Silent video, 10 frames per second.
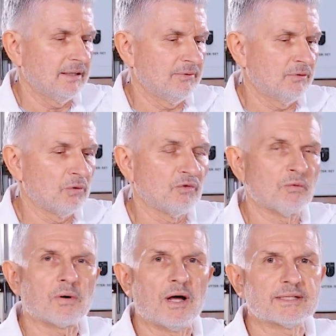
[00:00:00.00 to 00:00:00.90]
removal
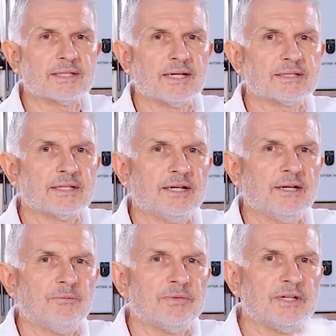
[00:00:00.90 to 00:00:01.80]
process.
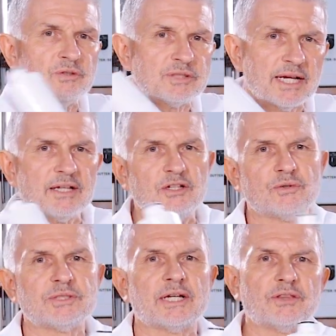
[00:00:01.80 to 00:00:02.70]
And
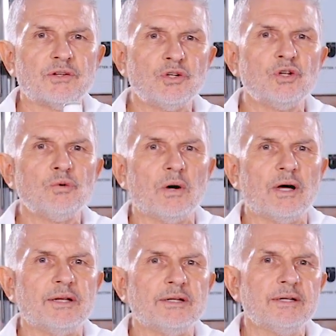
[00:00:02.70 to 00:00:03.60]
you'll take the new
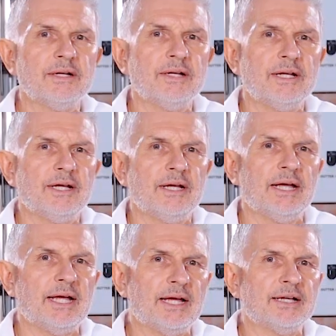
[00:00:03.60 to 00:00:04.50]
one,
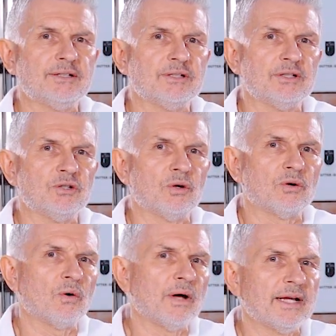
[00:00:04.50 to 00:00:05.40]
and you'll
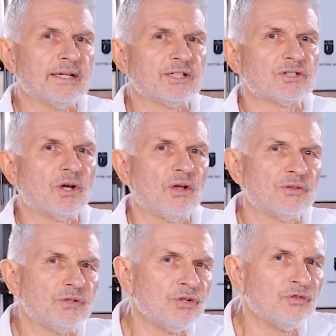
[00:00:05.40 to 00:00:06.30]
go ahead and install
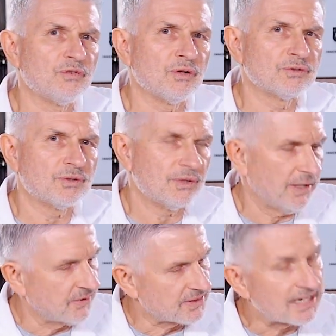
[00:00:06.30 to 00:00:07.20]
the new filter
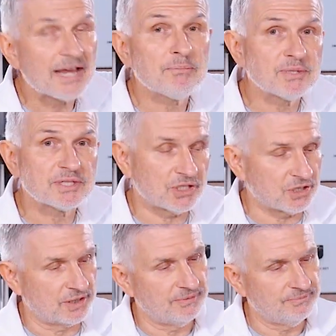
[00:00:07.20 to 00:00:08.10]
in the same
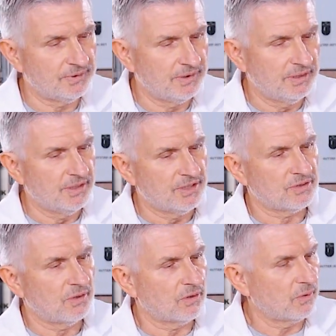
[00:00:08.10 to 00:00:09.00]
position.
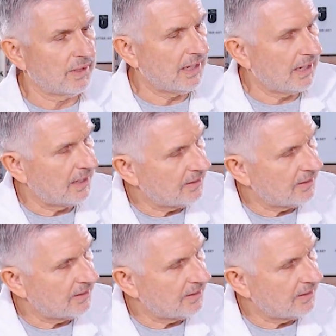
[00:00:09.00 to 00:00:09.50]
So I'll go ahead